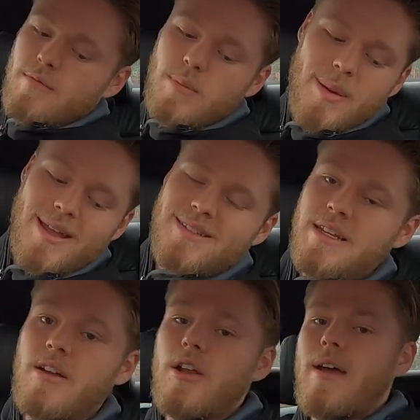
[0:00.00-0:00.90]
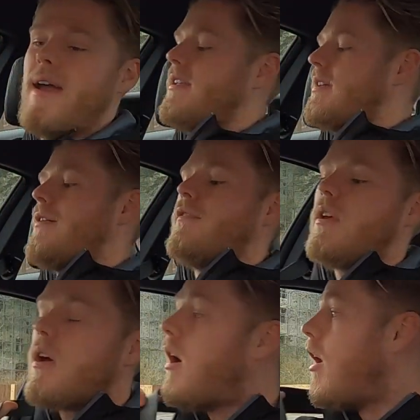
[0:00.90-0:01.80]
a petty kind of hate to have your
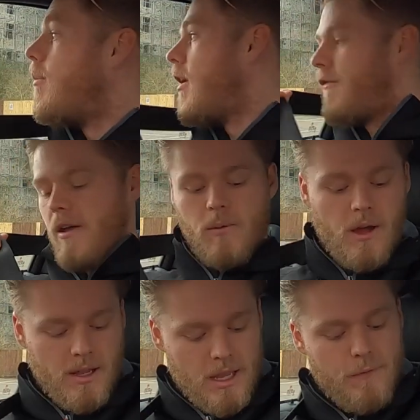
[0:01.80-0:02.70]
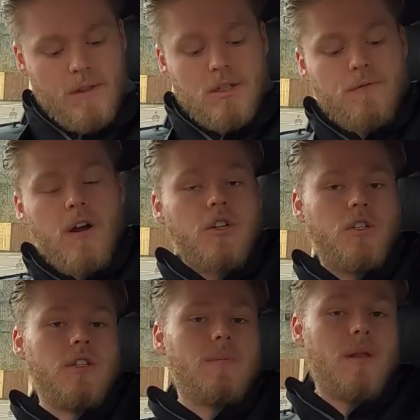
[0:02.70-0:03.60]
car, but I feel like if it's a
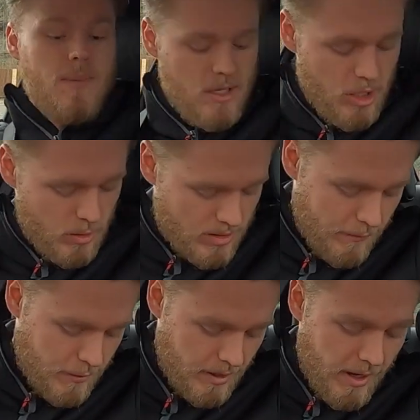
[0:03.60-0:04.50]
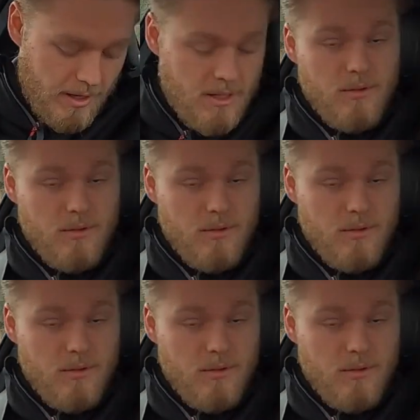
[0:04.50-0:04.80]
function that's meant to be used every day,